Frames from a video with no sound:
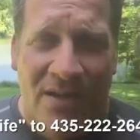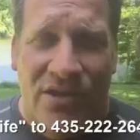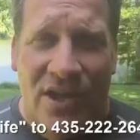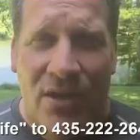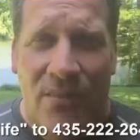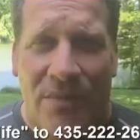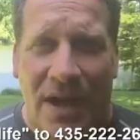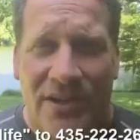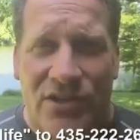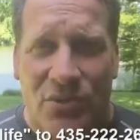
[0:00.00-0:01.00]
So
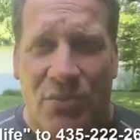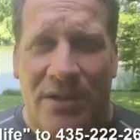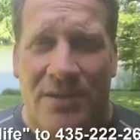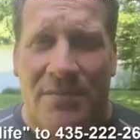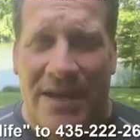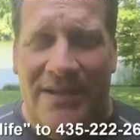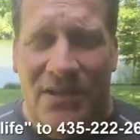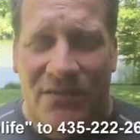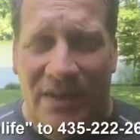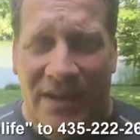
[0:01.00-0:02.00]
I just wanted to make
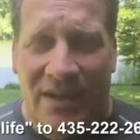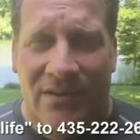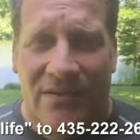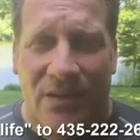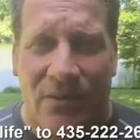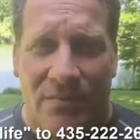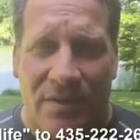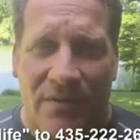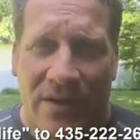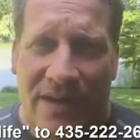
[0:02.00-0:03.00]
this video, and I wanted to
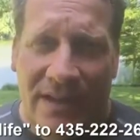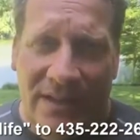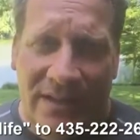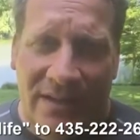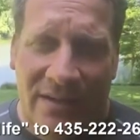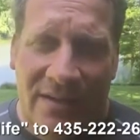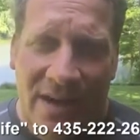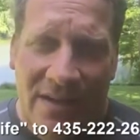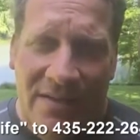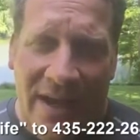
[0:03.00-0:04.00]
be very clear
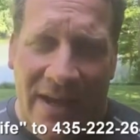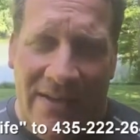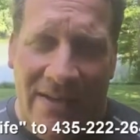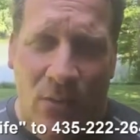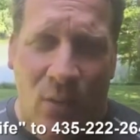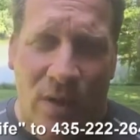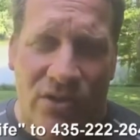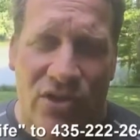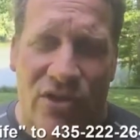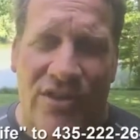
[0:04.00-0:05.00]
that
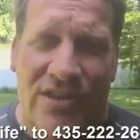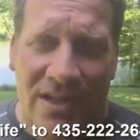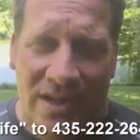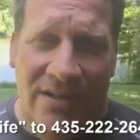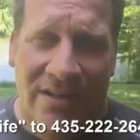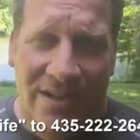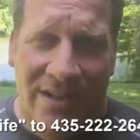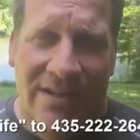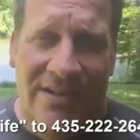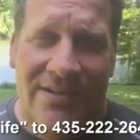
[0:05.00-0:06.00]
what she's done
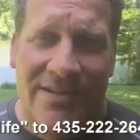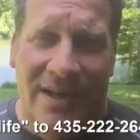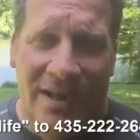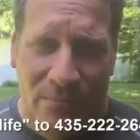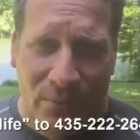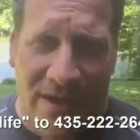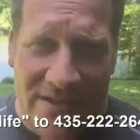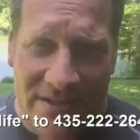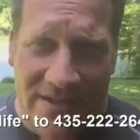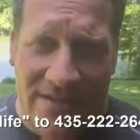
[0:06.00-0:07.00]
is
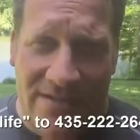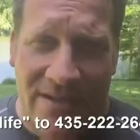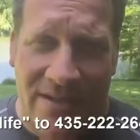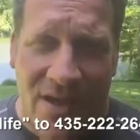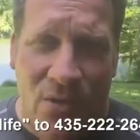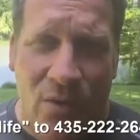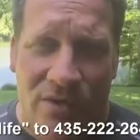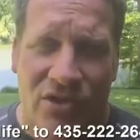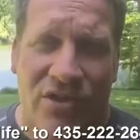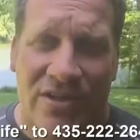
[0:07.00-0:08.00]
unprecedented.
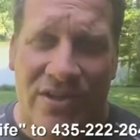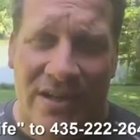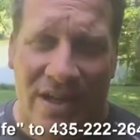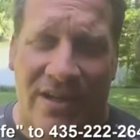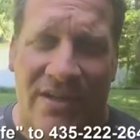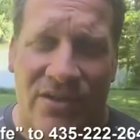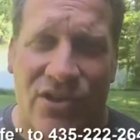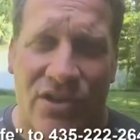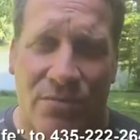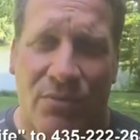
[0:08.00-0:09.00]
What she's done is
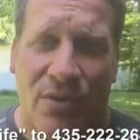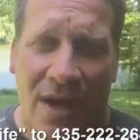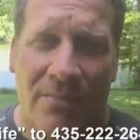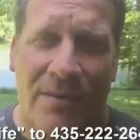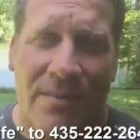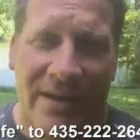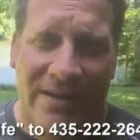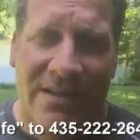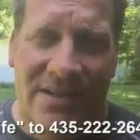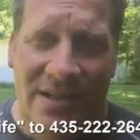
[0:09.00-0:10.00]
she's probably made a
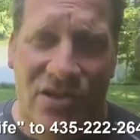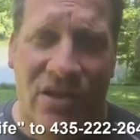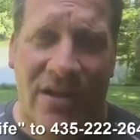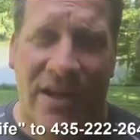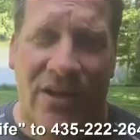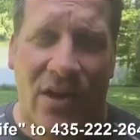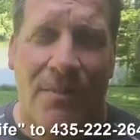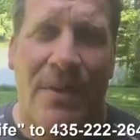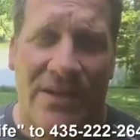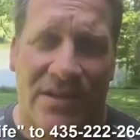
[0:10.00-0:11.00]
decision in our
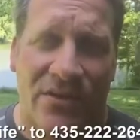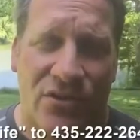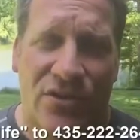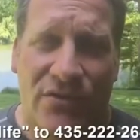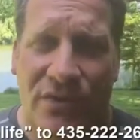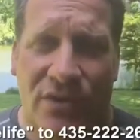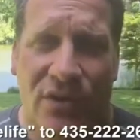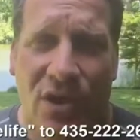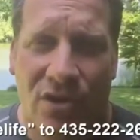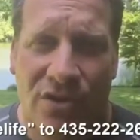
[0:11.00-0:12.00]
best interest for the
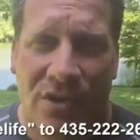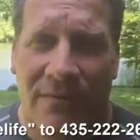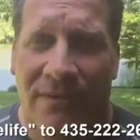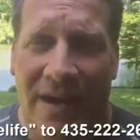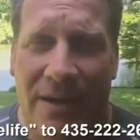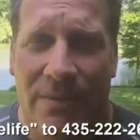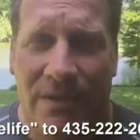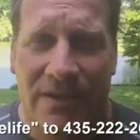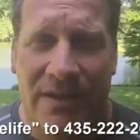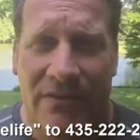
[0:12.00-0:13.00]
long-term
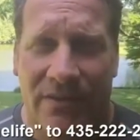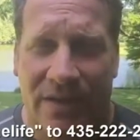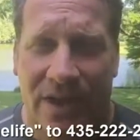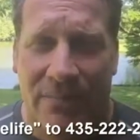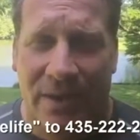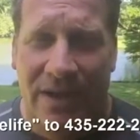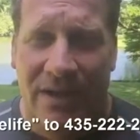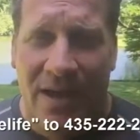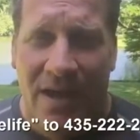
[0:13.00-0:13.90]
viability of the company.